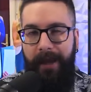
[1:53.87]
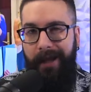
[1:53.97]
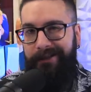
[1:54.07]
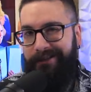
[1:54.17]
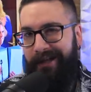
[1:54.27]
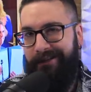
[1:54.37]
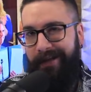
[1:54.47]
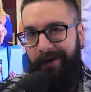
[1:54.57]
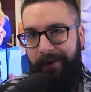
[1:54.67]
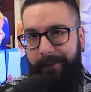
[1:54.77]
And State
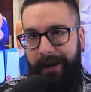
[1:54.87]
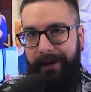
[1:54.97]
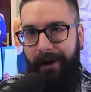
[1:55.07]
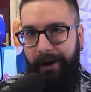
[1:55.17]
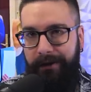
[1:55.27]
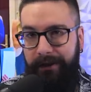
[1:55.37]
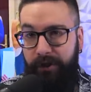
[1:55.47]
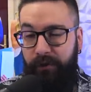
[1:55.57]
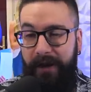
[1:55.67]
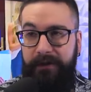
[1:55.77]
Senator Megan Hunt
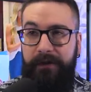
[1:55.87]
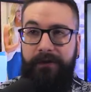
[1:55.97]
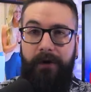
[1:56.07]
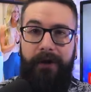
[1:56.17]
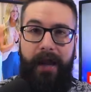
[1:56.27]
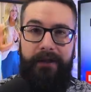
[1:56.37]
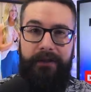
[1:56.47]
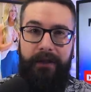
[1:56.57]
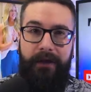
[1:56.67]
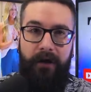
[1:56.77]
addressed this
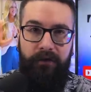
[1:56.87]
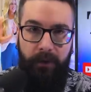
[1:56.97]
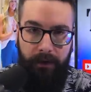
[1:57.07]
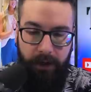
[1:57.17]
sarcastically on Twitter,